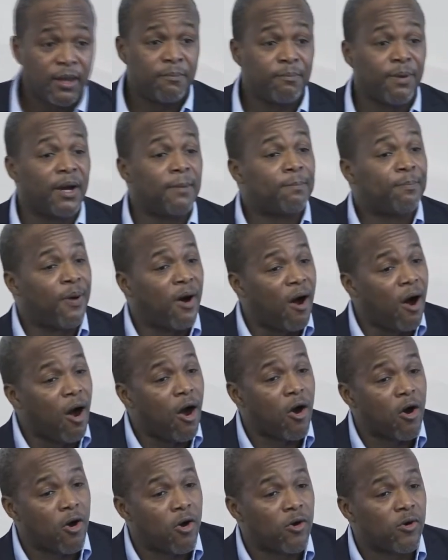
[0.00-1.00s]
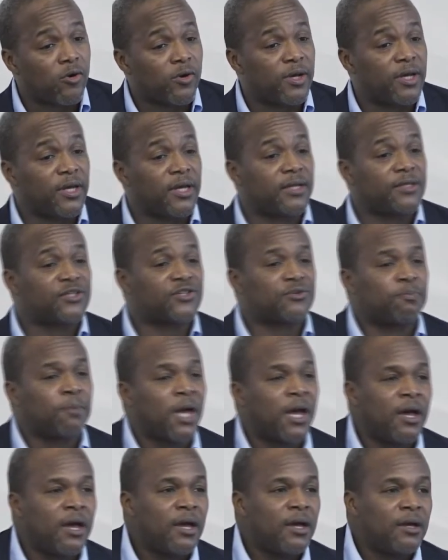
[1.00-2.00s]
But Paul is
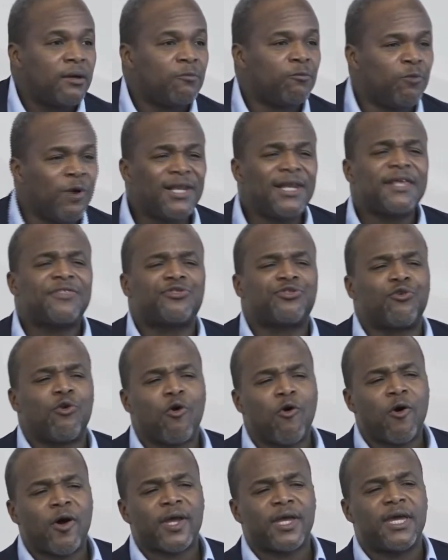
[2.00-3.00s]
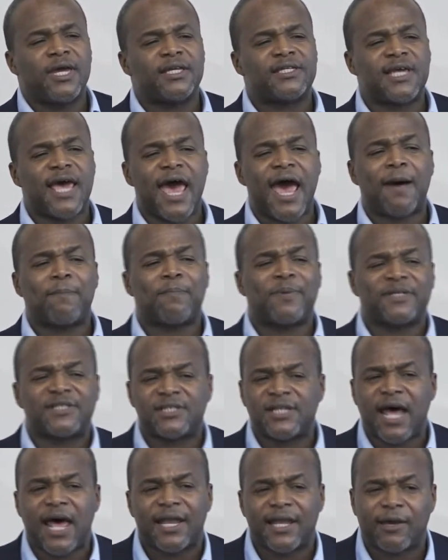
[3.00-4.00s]
really throwing his
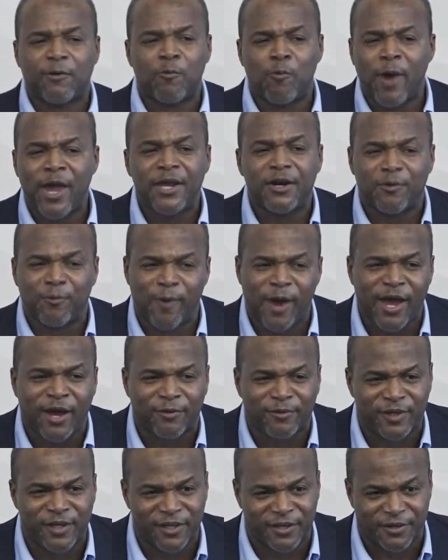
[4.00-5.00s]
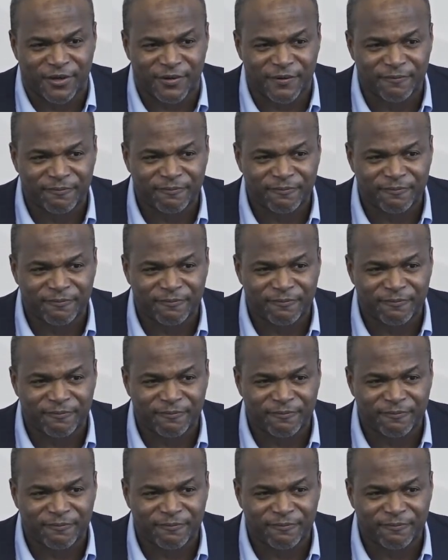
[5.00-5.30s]
apostolic weight around here.